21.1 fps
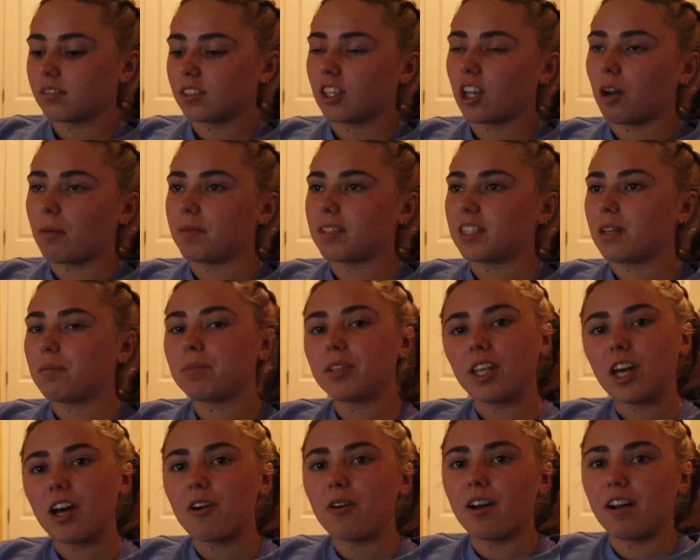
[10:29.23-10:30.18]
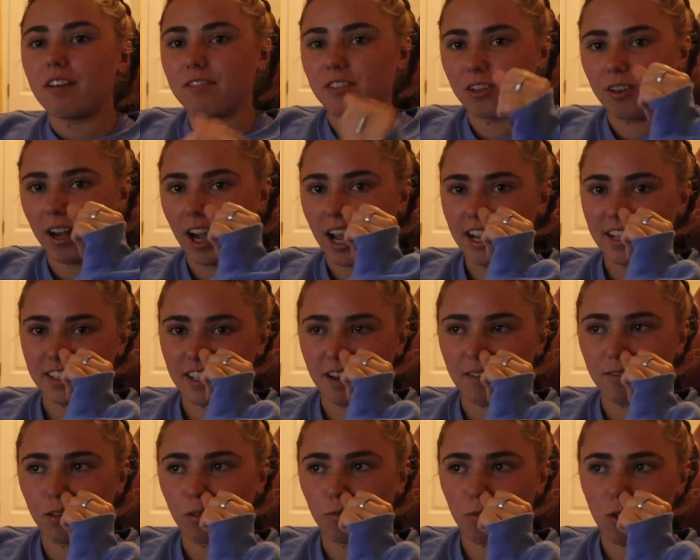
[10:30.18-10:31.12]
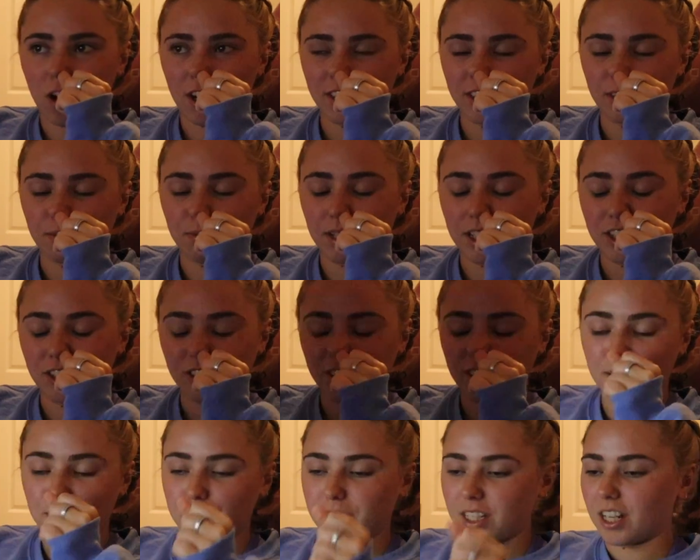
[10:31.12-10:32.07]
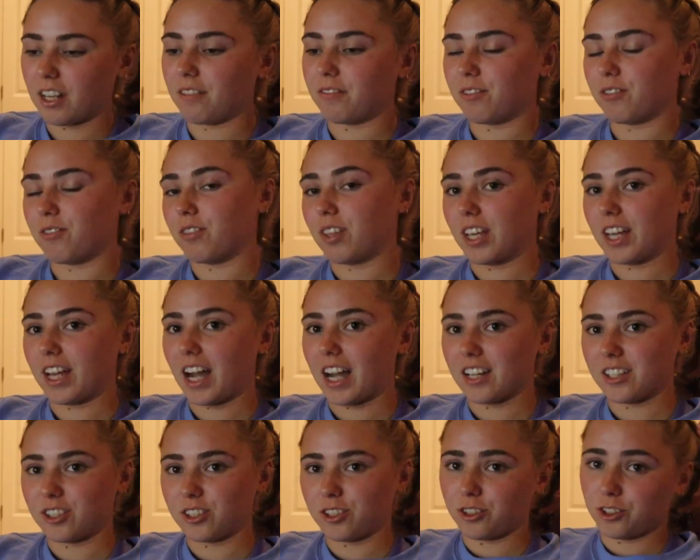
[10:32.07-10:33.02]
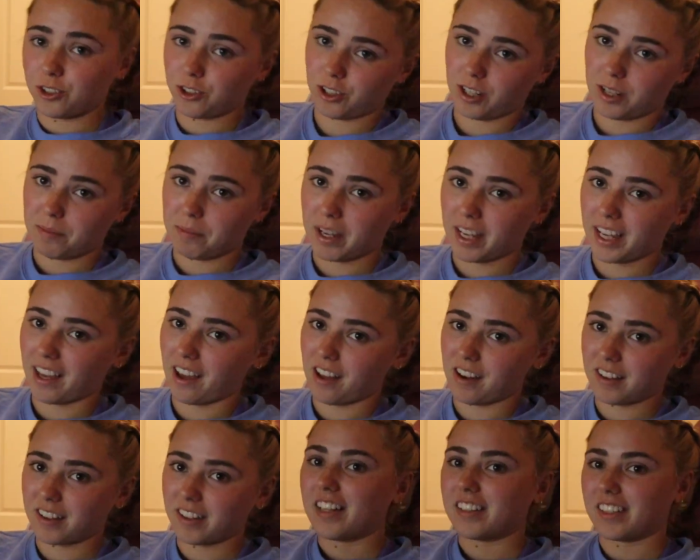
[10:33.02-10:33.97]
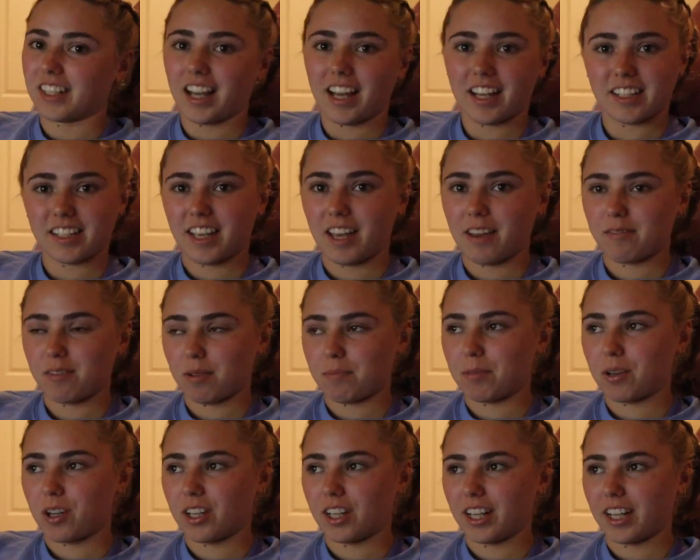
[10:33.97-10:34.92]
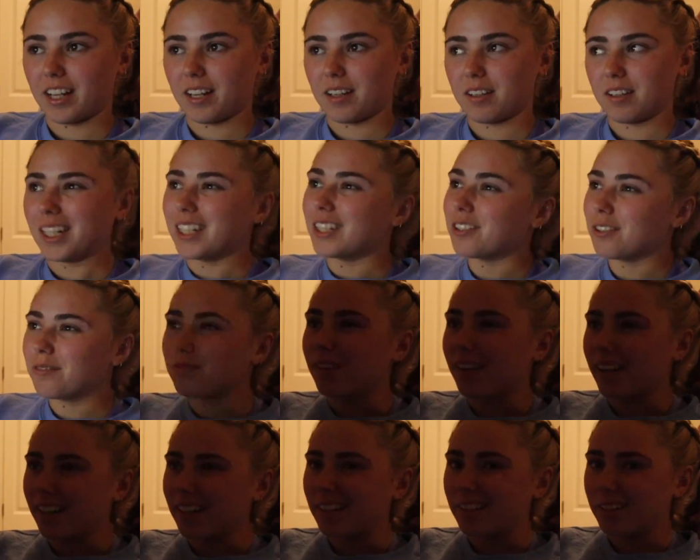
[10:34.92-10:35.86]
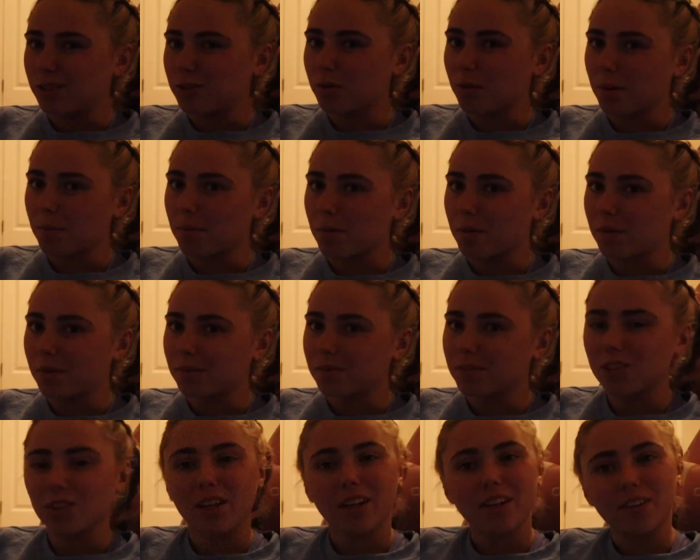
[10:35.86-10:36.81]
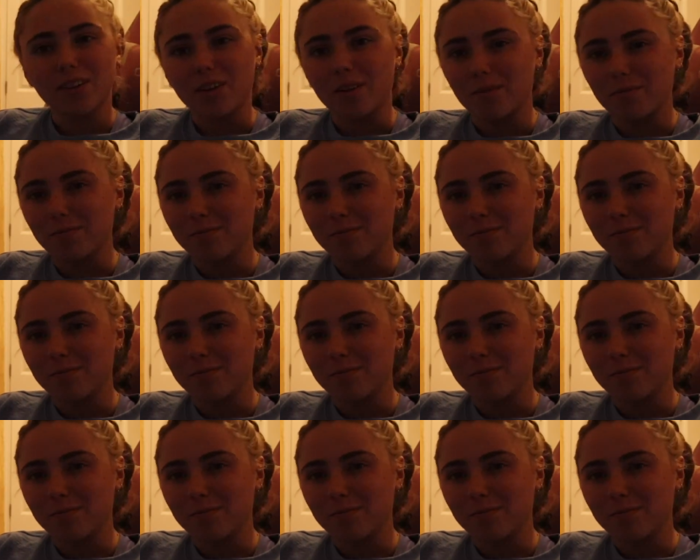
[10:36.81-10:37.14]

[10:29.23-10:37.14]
Comment down below if you guys ever watched my streams and if you think I should stream again. Because I kind of gave up on it, but I do find it enjoyable, so I don't know.